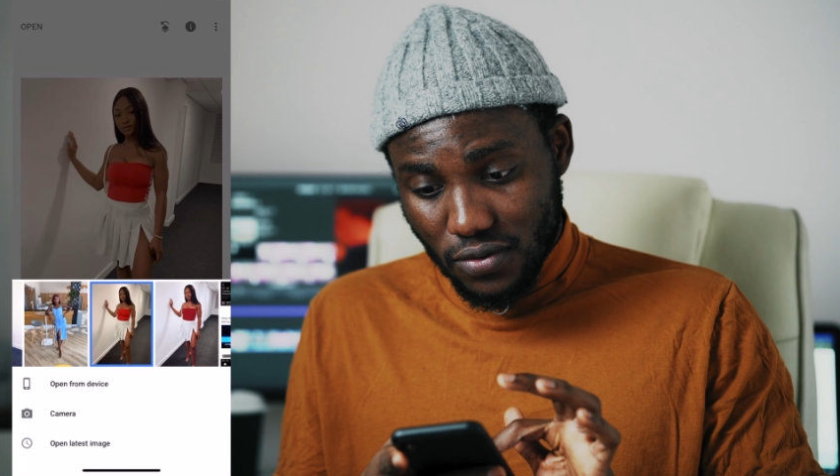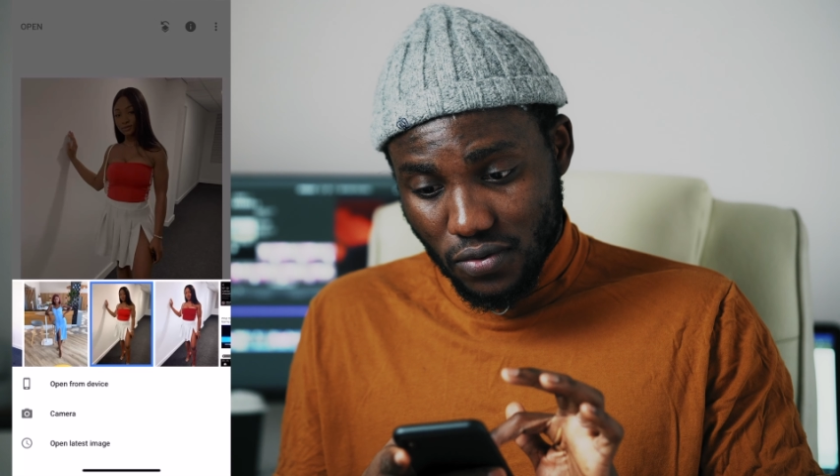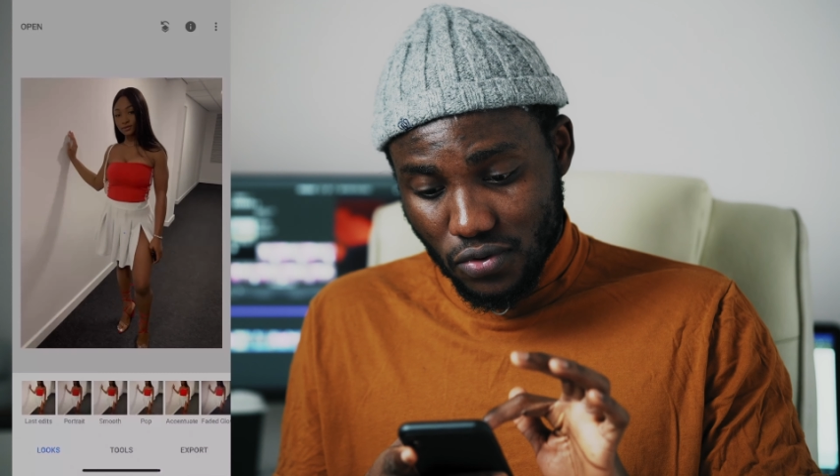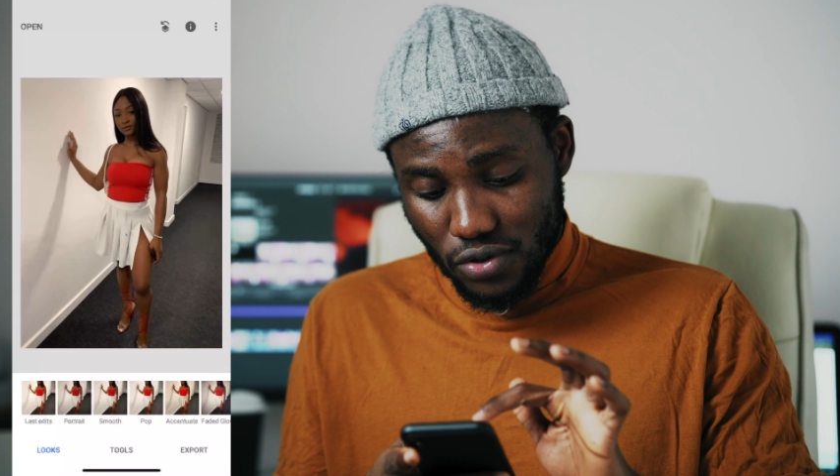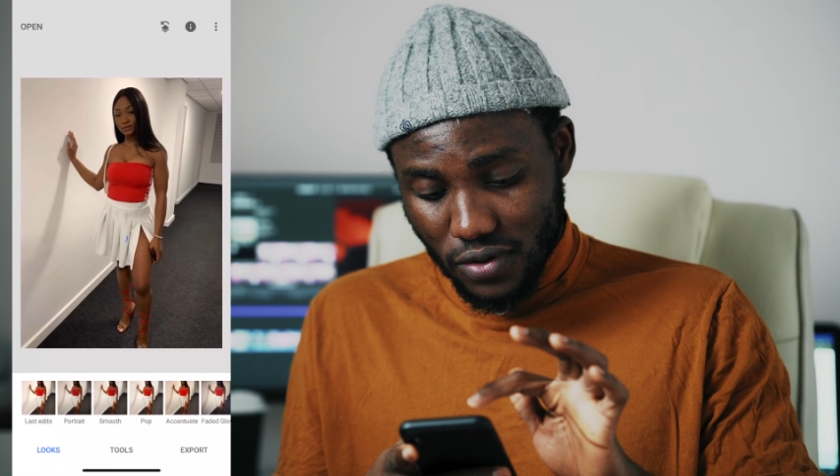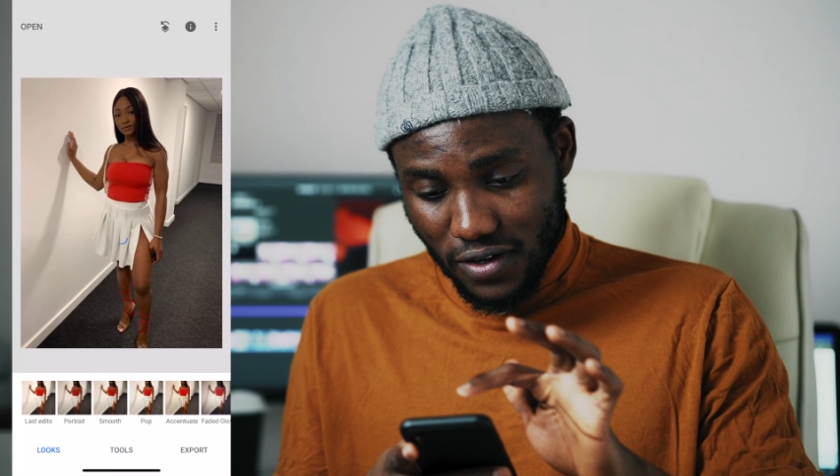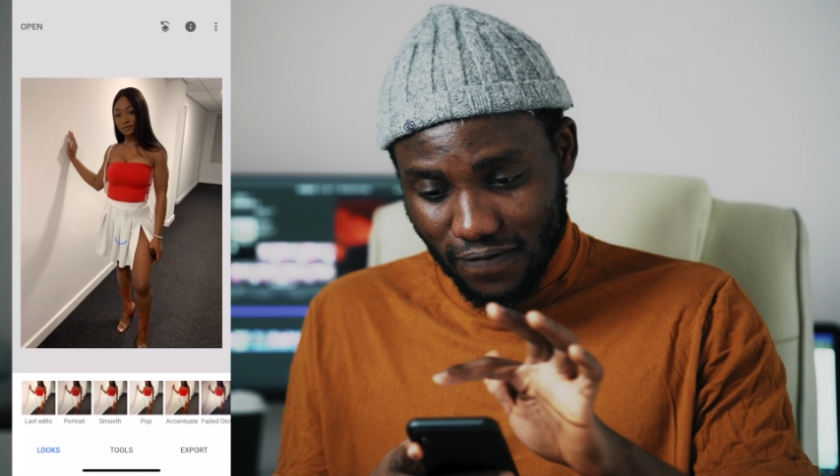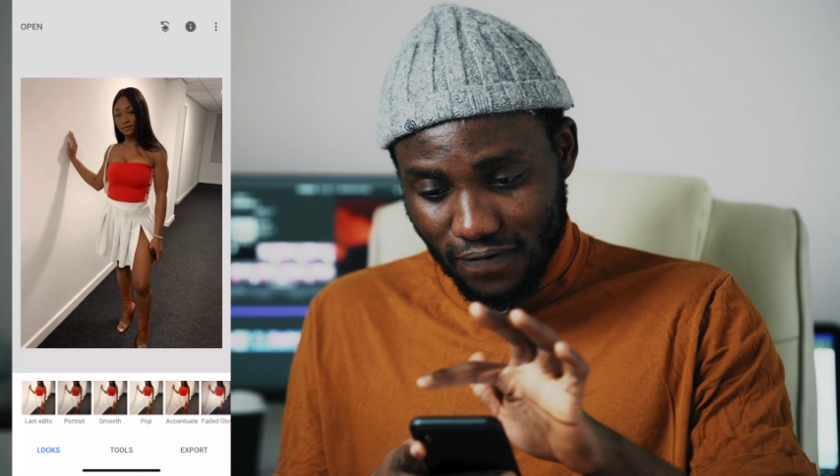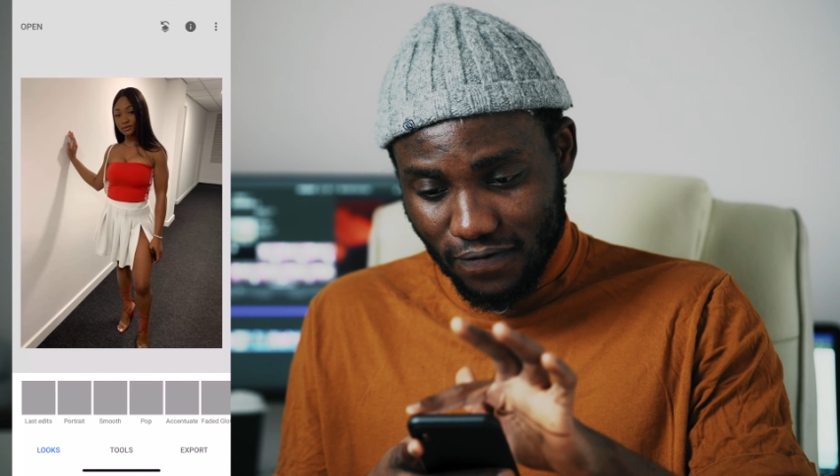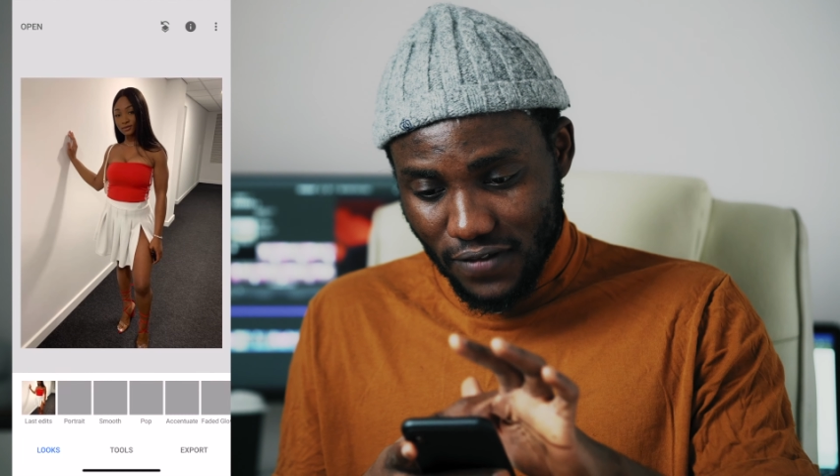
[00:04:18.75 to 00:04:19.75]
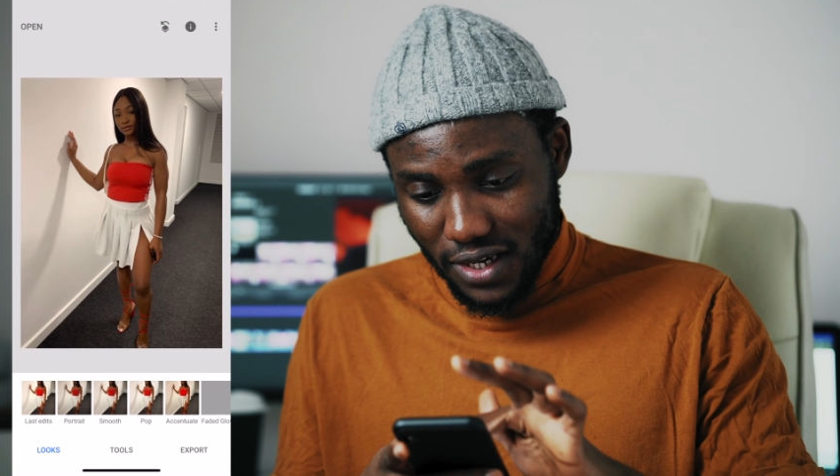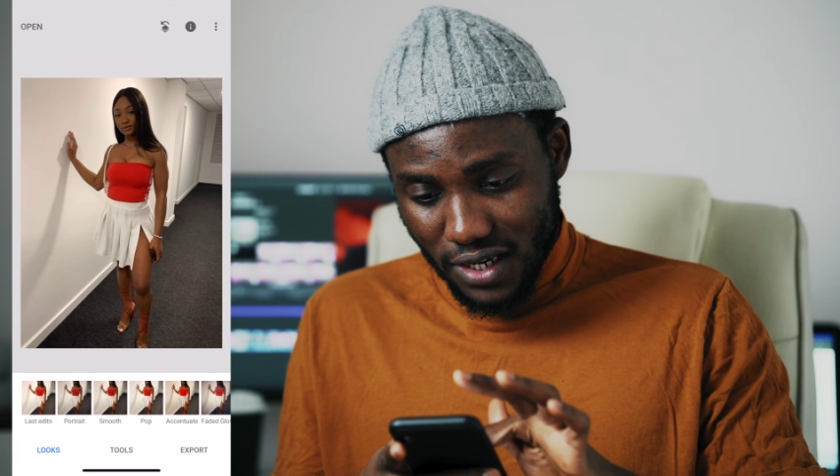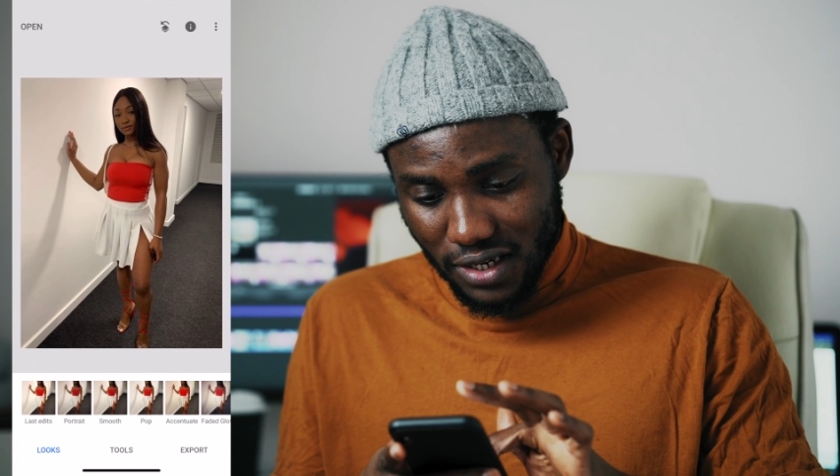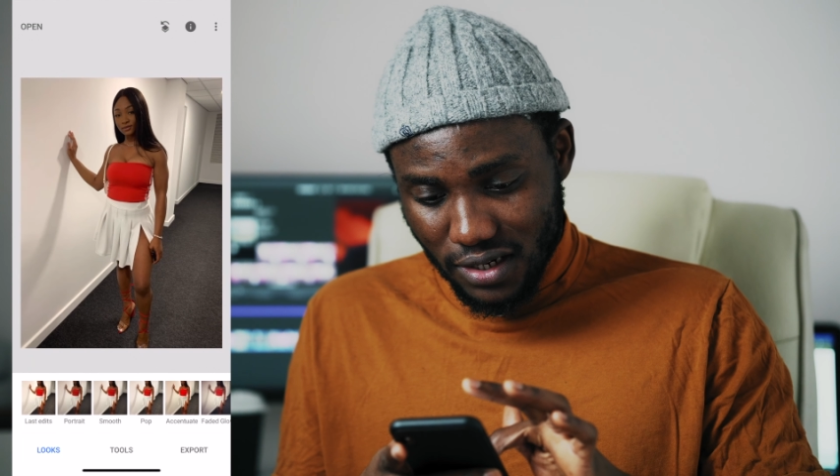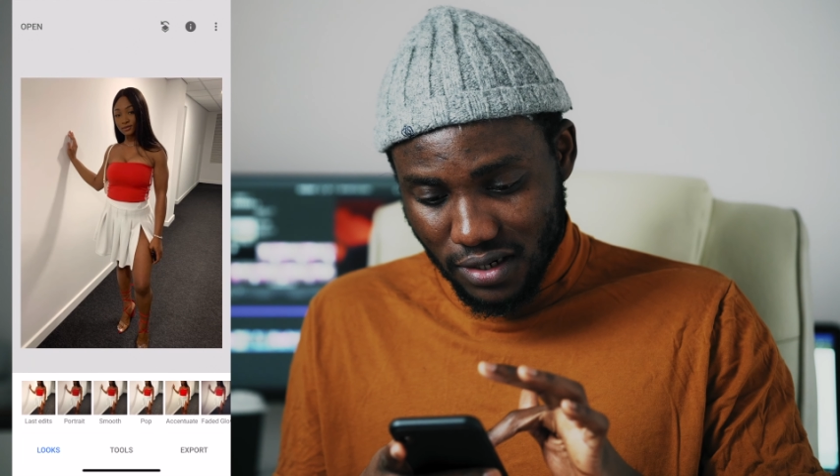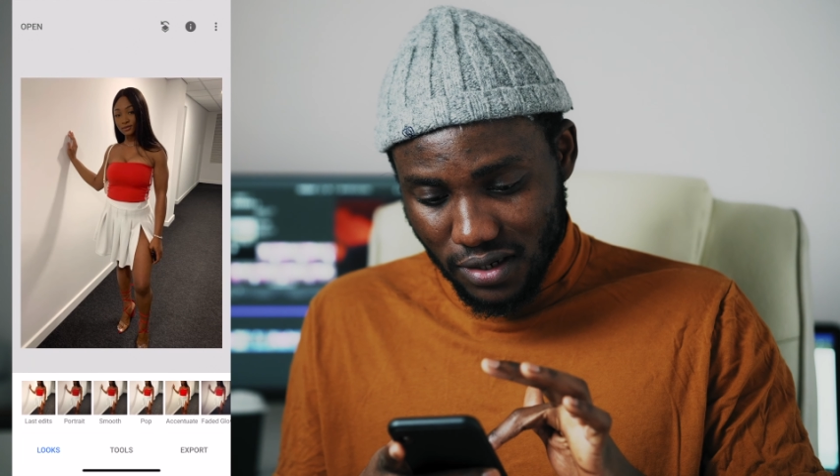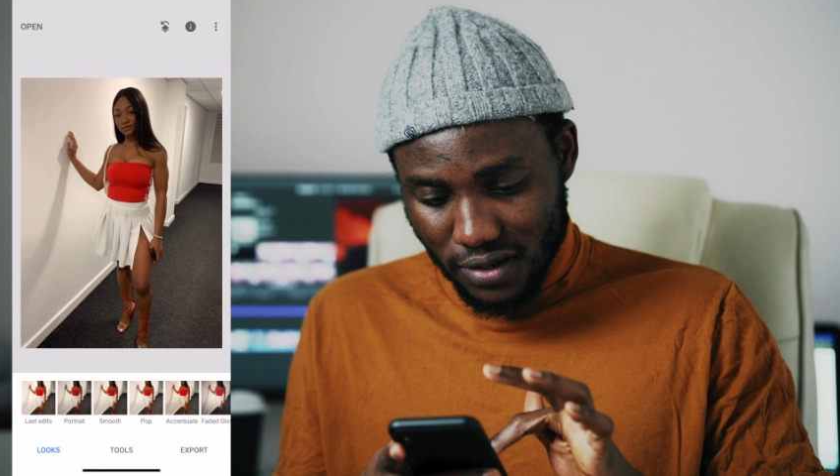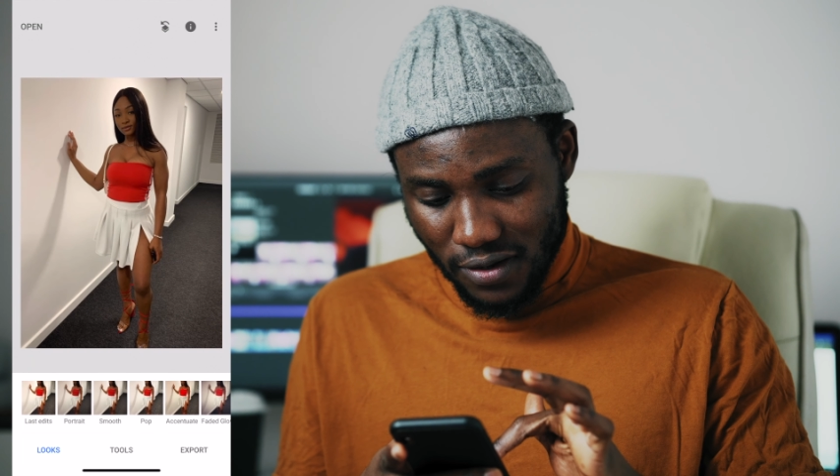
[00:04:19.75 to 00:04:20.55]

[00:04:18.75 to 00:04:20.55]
or you can find